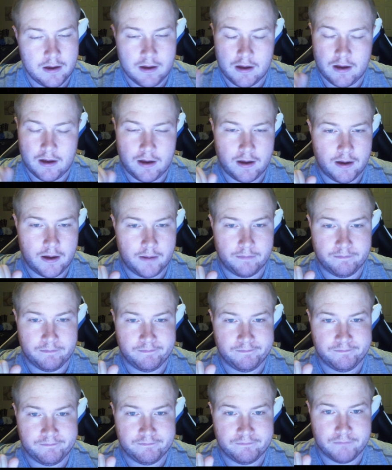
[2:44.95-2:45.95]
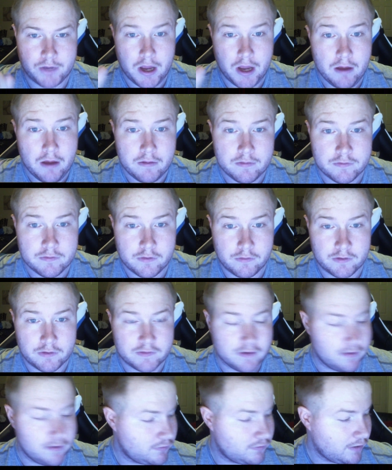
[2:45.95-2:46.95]
Um, but yeah, so let's
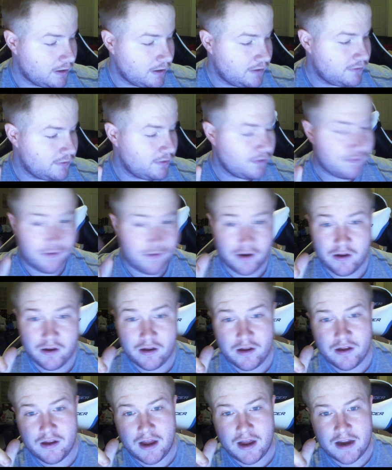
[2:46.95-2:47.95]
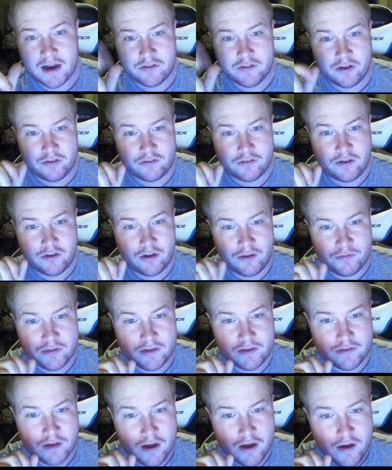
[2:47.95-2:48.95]
get straight into it. Actually, I'll start off with
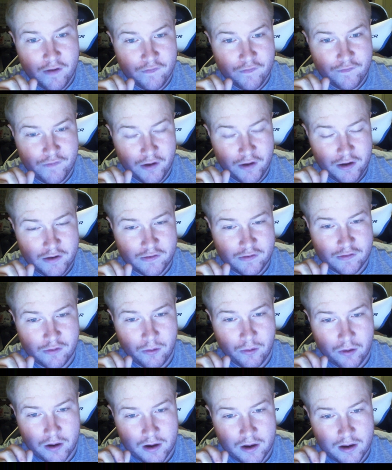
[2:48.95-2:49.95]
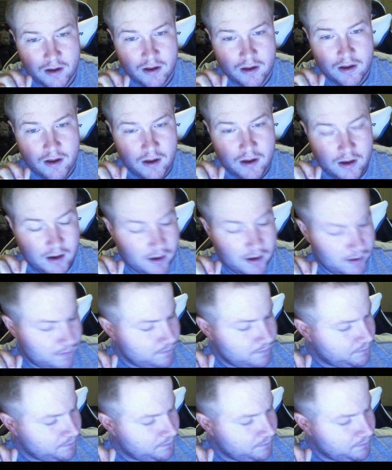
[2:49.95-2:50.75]
this funny story. Um,